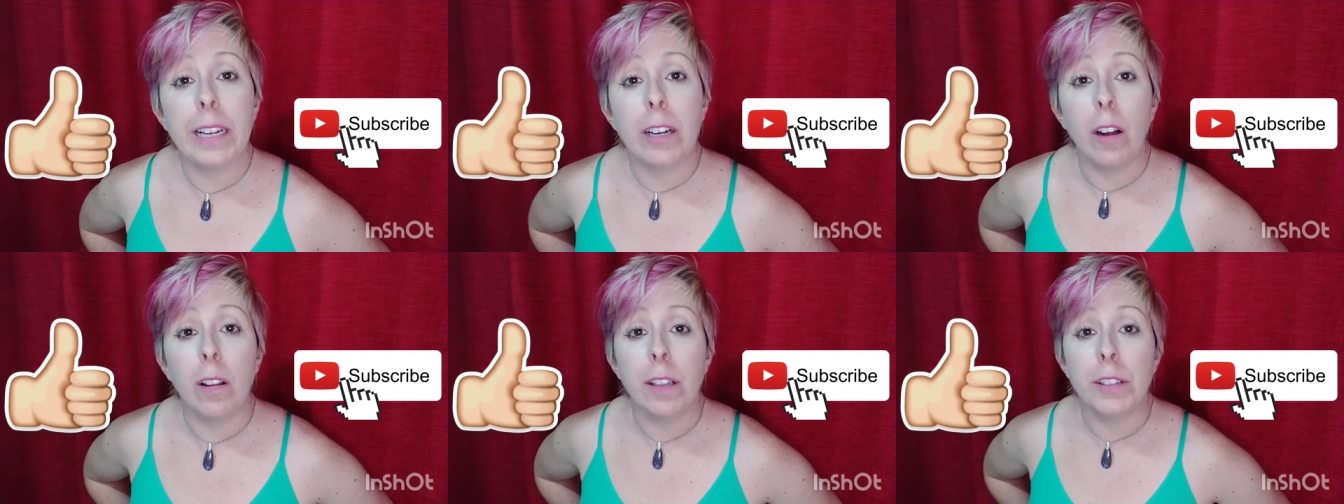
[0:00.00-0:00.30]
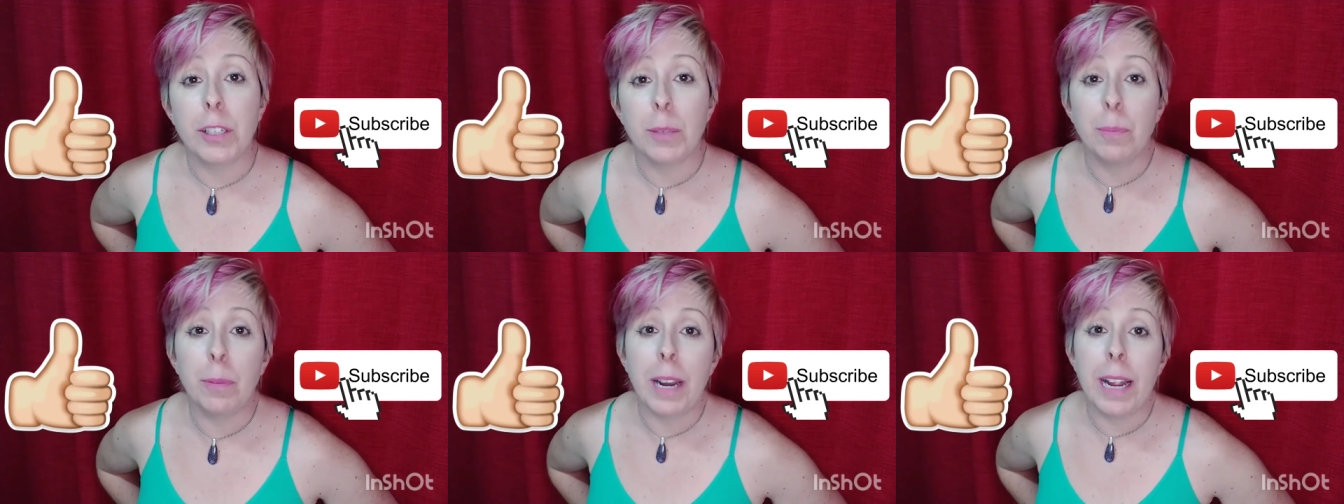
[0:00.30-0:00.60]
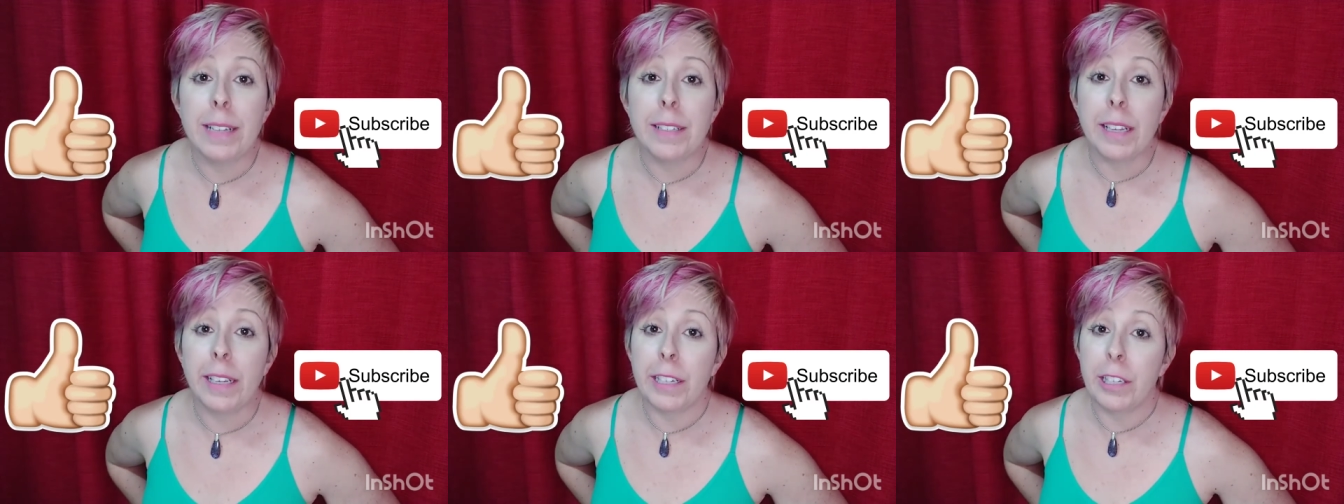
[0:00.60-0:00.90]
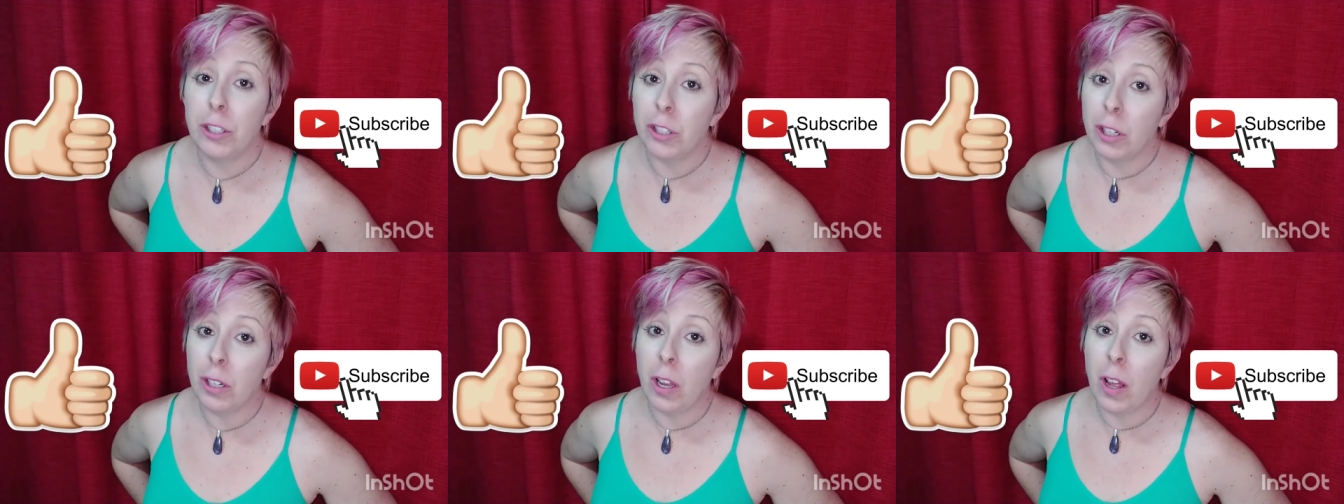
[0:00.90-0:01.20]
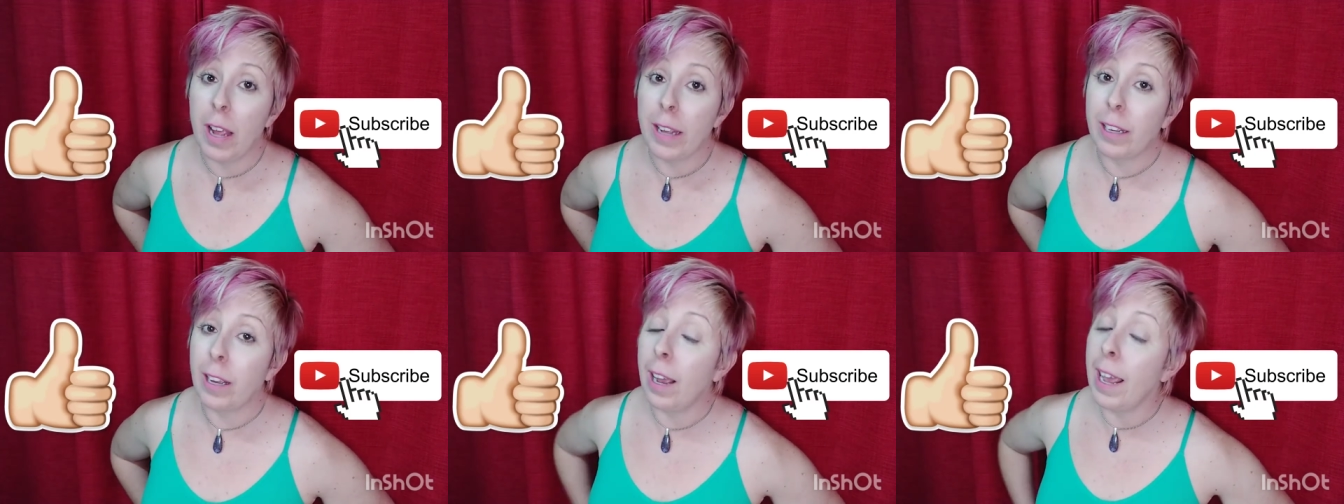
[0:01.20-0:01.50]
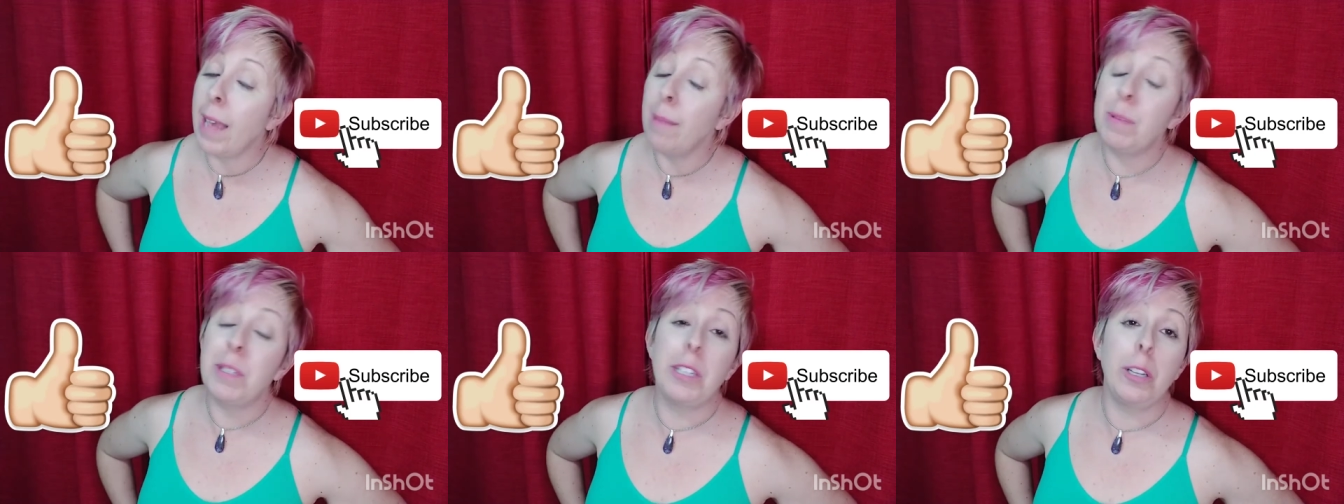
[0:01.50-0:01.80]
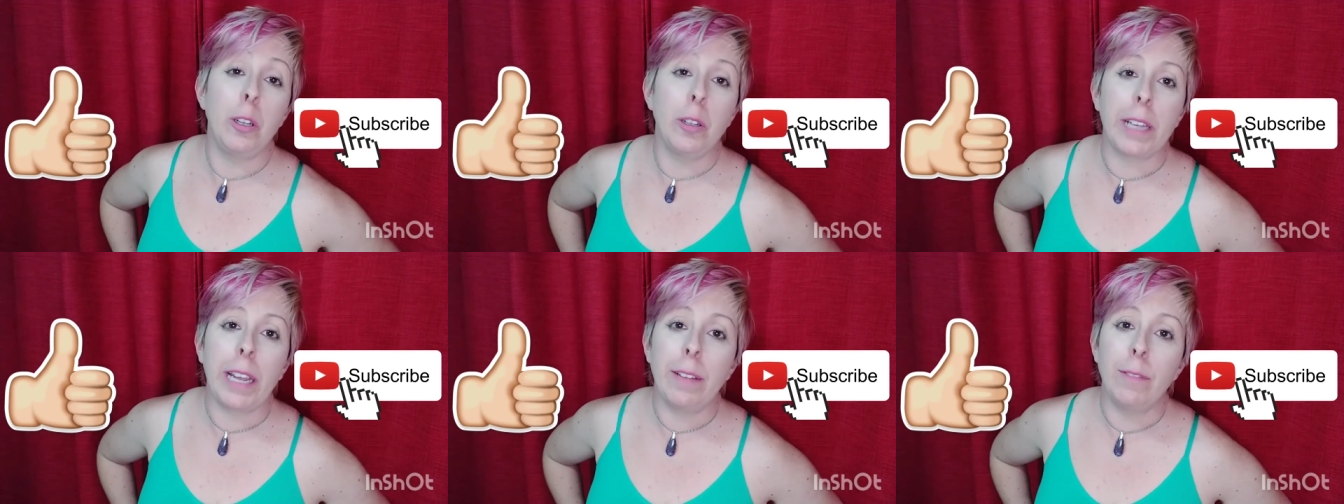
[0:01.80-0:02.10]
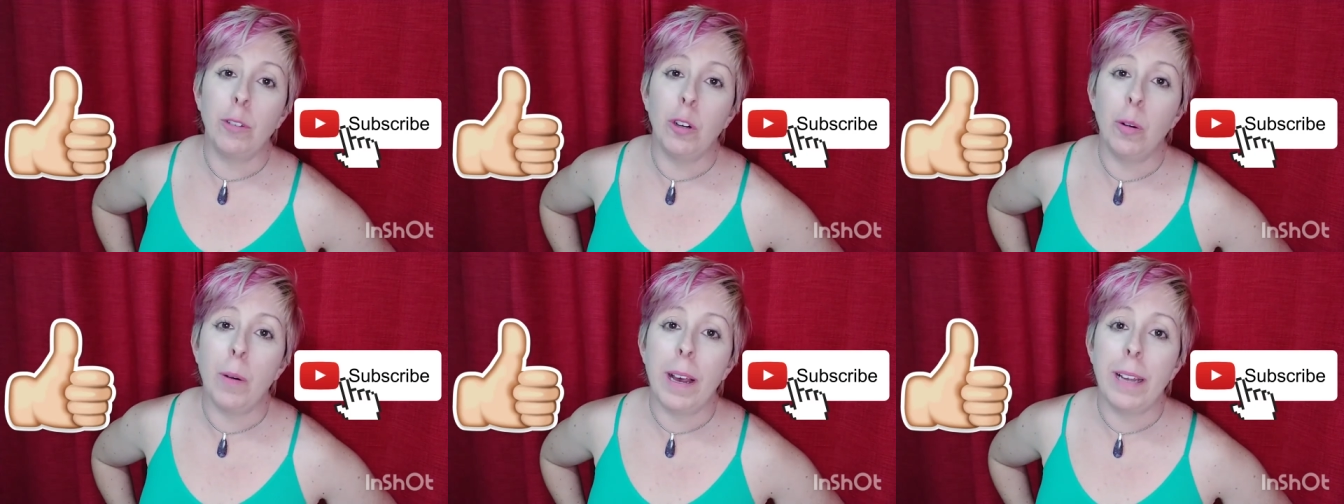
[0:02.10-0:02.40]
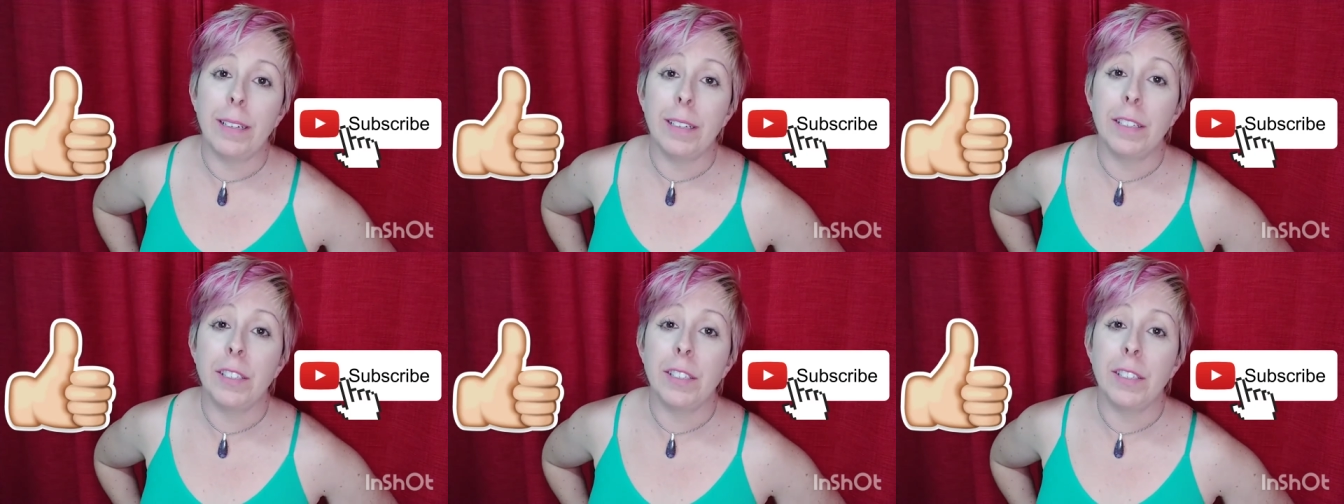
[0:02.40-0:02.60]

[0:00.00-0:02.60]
collagen brands that you do like, I am still looking for one,